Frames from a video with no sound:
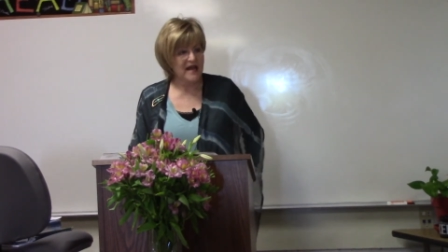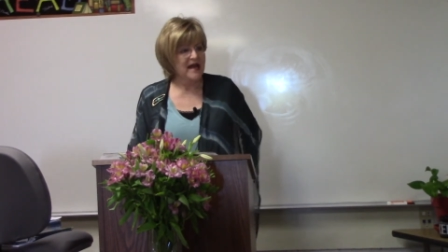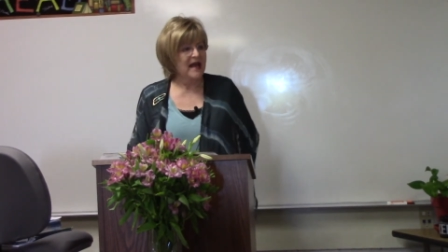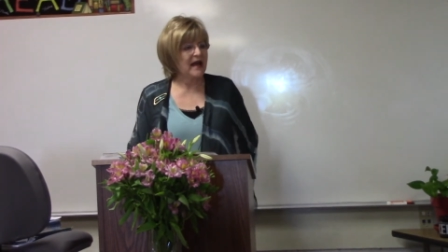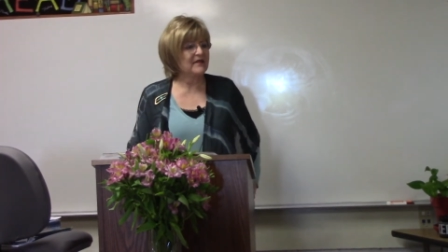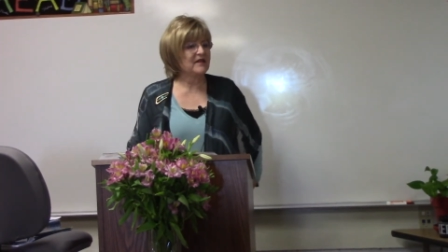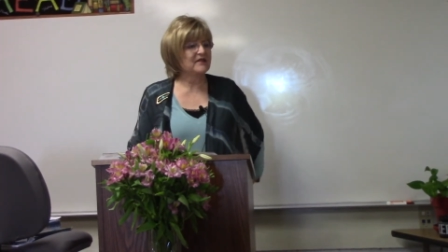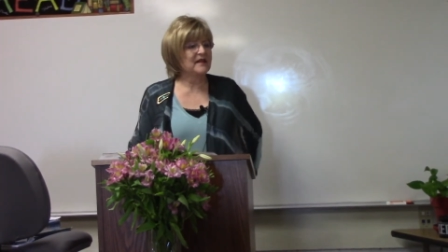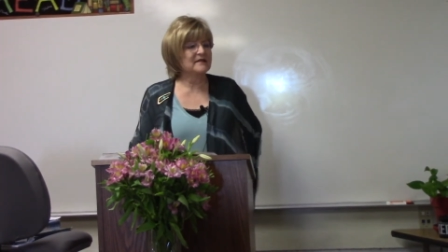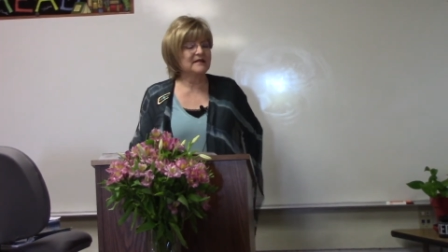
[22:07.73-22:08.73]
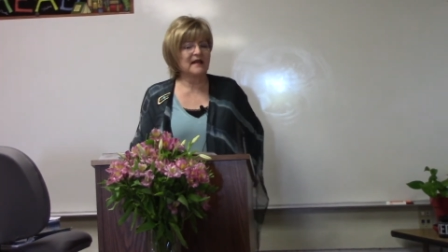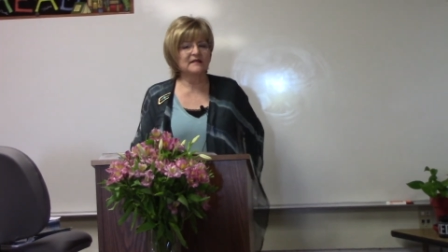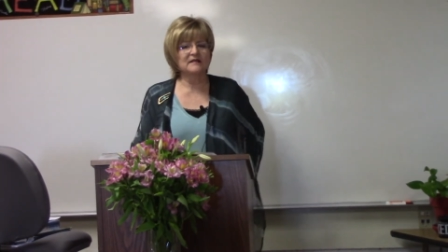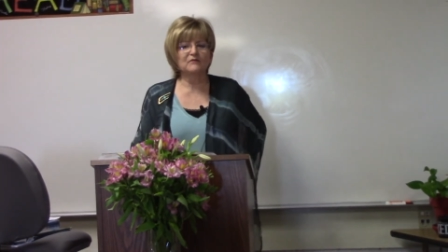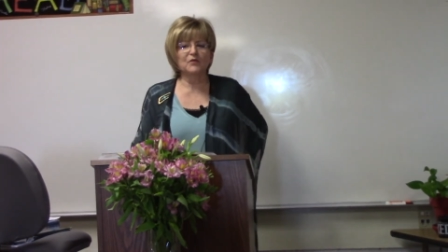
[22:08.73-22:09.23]
and the things
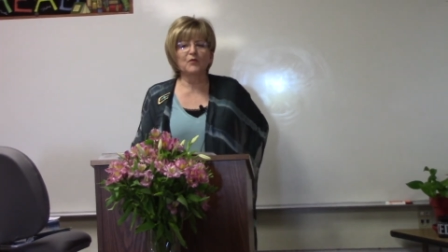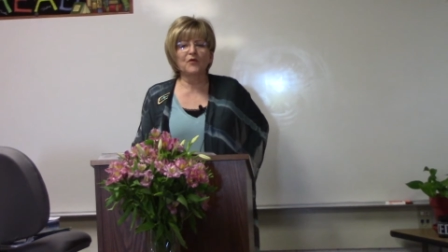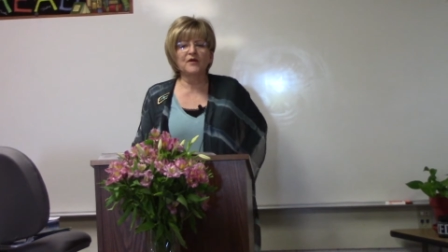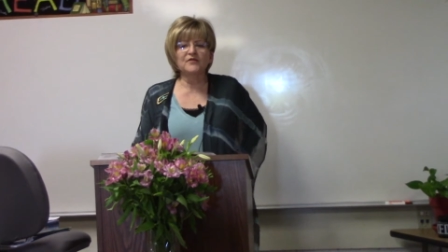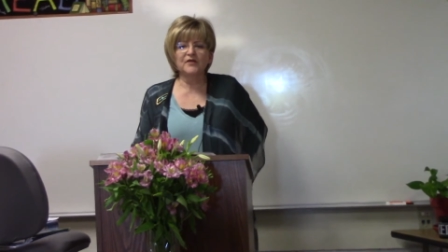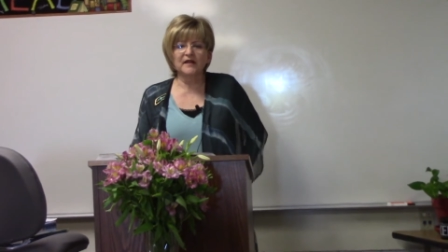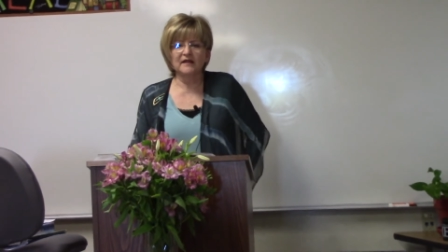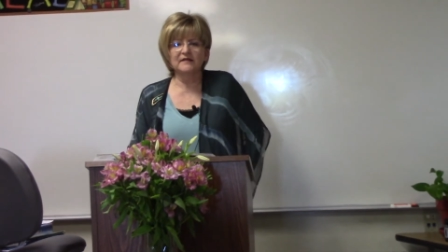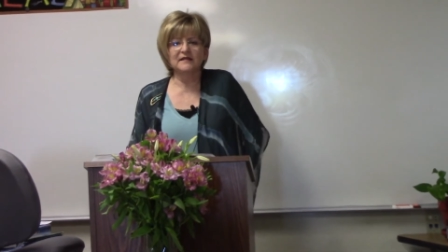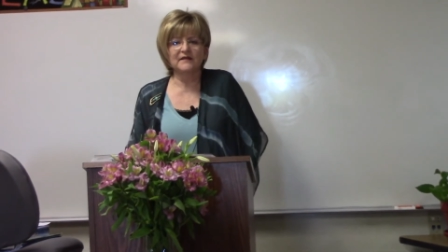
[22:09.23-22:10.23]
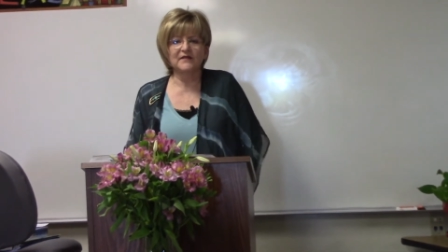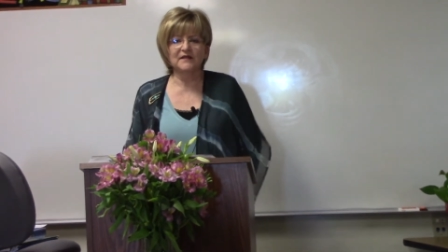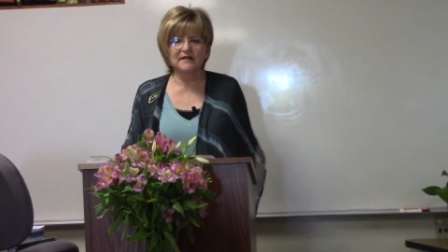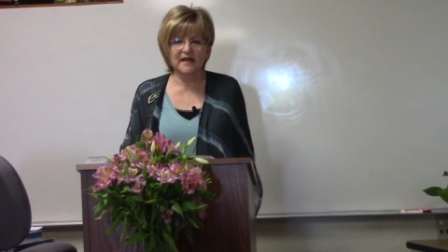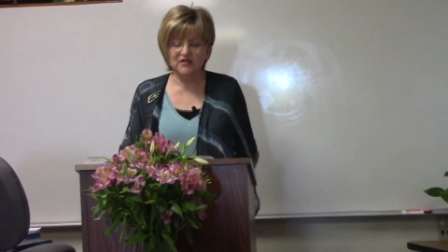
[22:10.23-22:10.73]
that were born during this
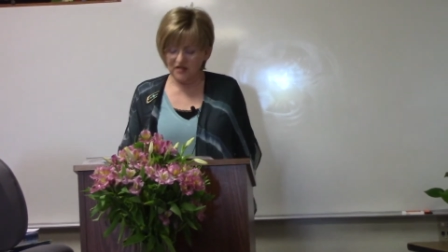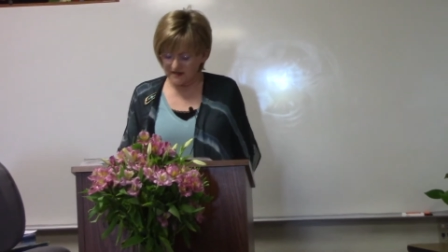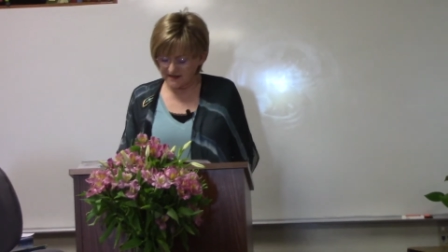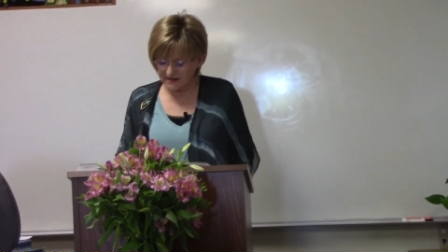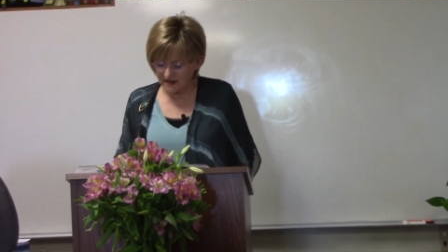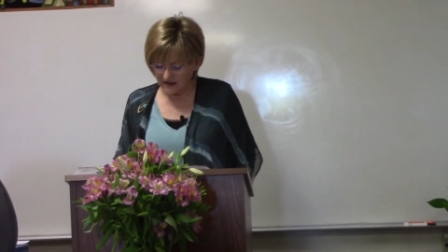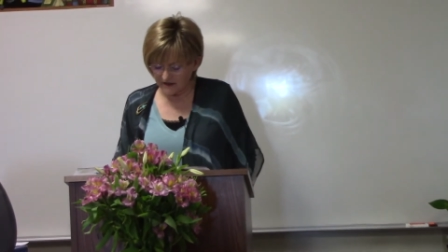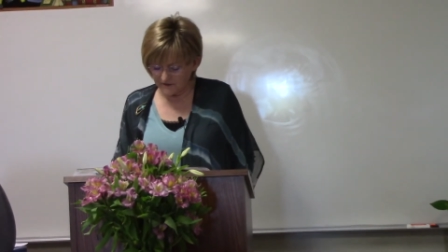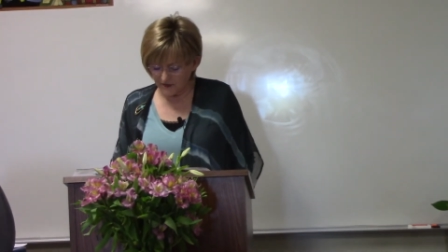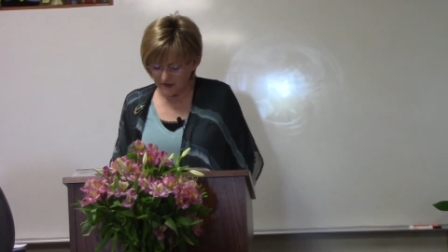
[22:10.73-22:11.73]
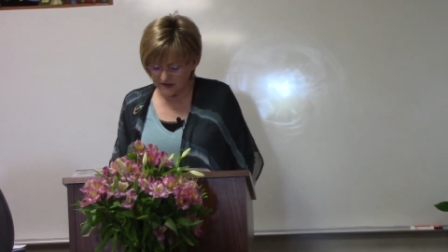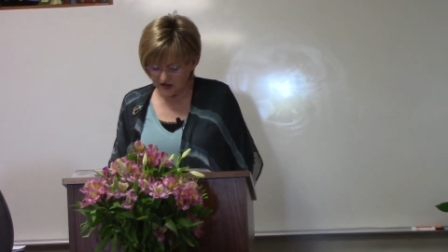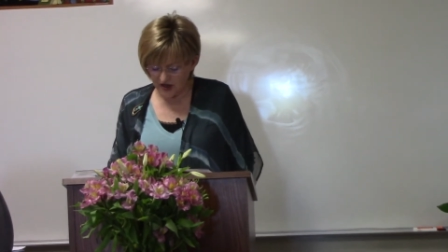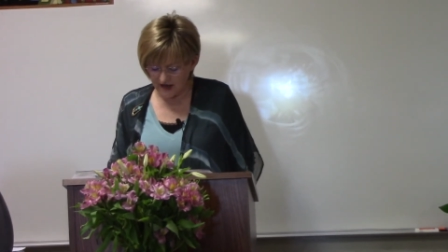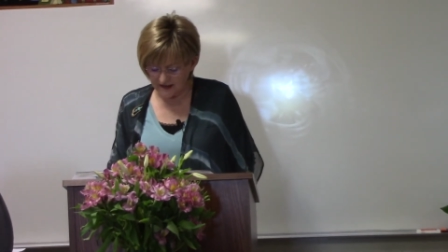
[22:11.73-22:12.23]
civilization still
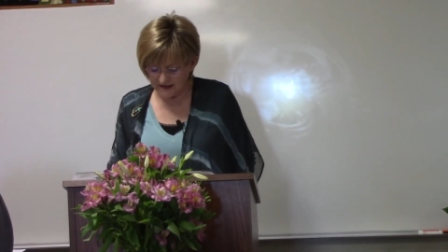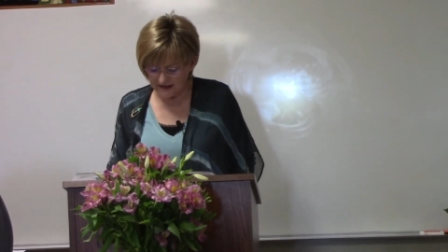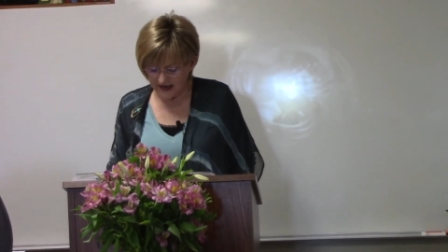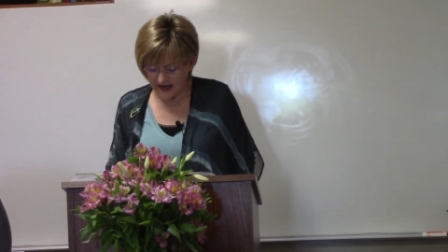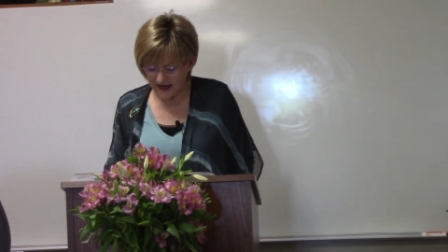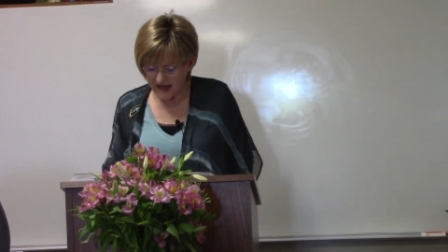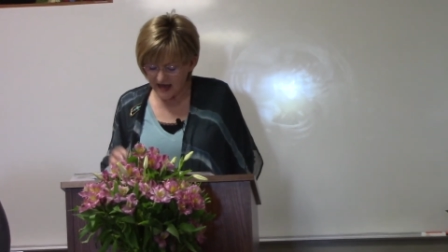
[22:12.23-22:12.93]
influence China today.